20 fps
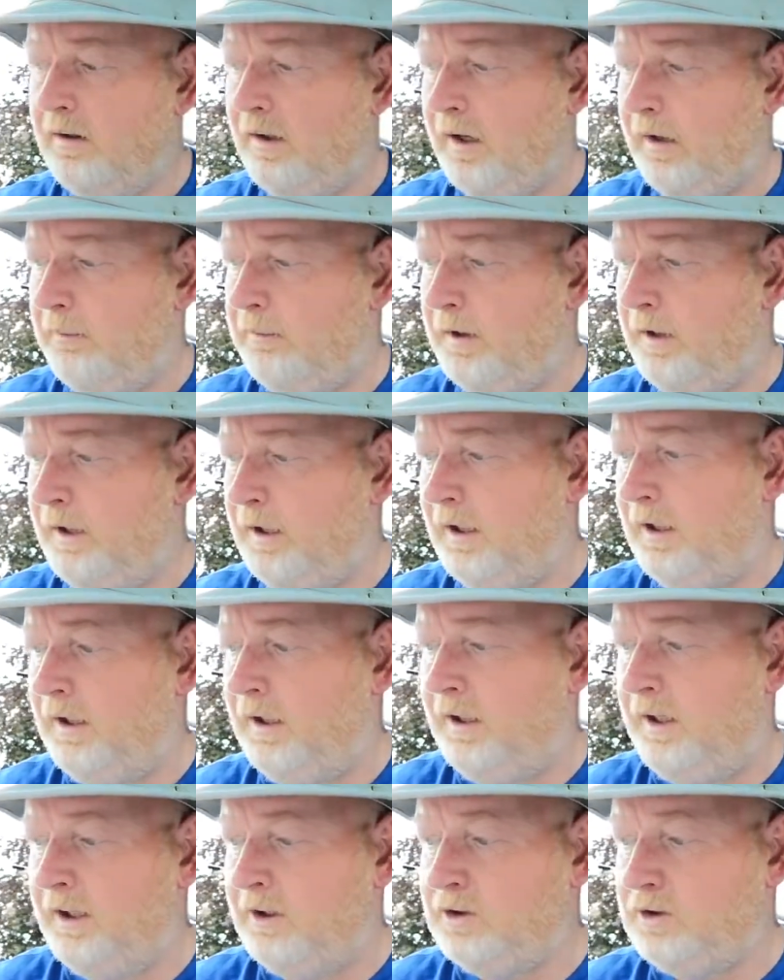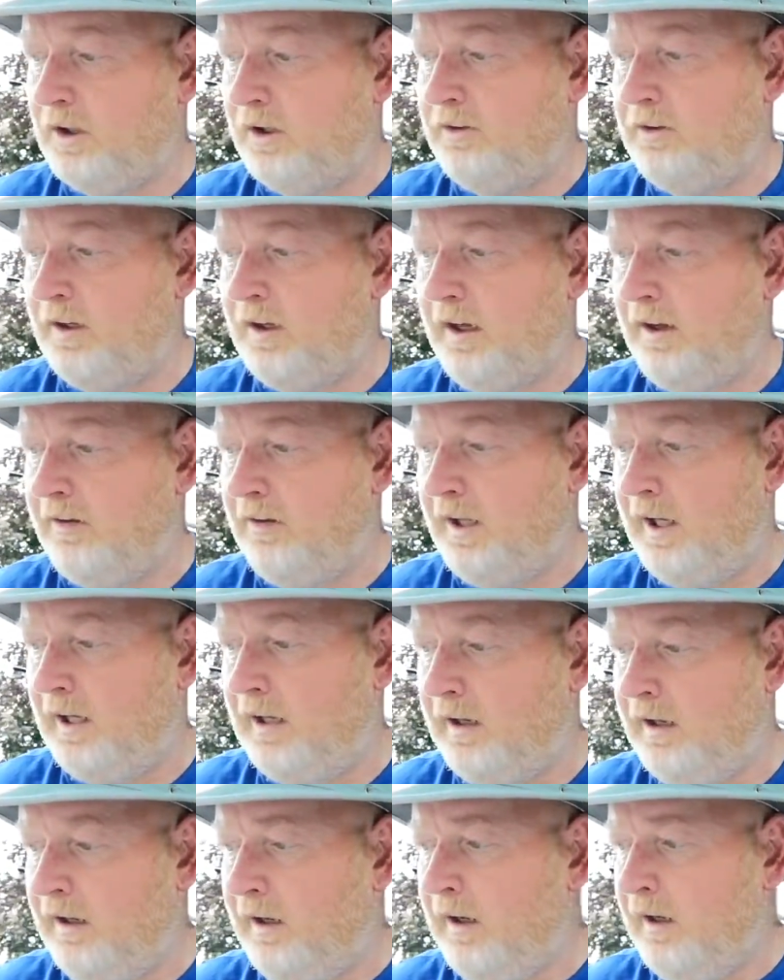That'll be interesting, I think.
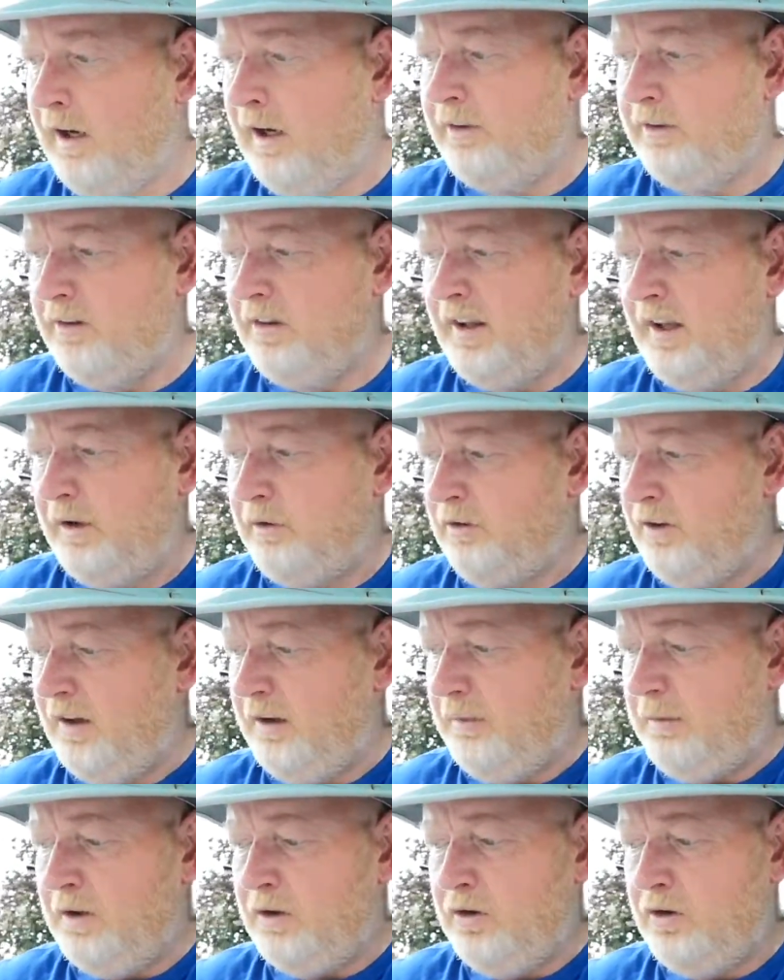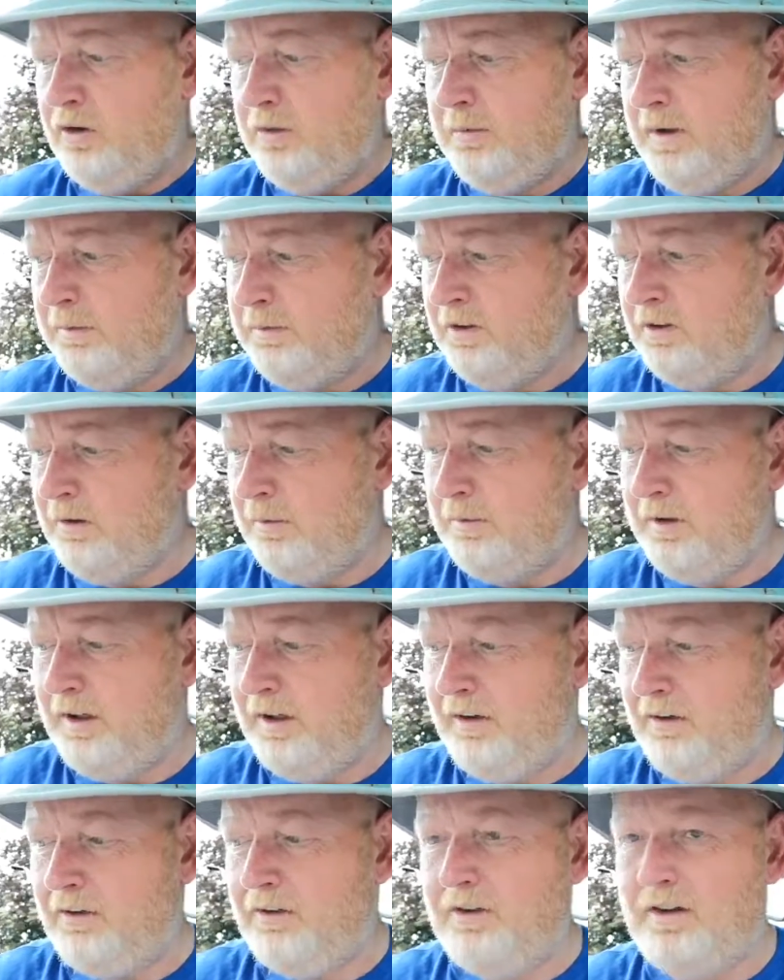Other thing I was thinking about doing, maybe some of
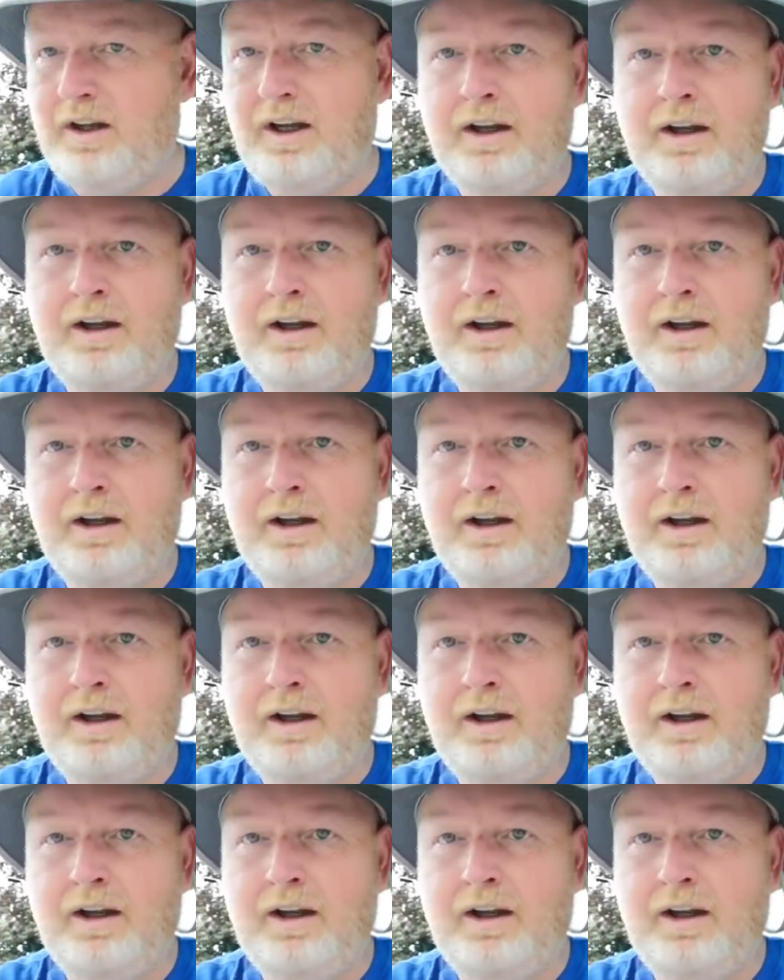these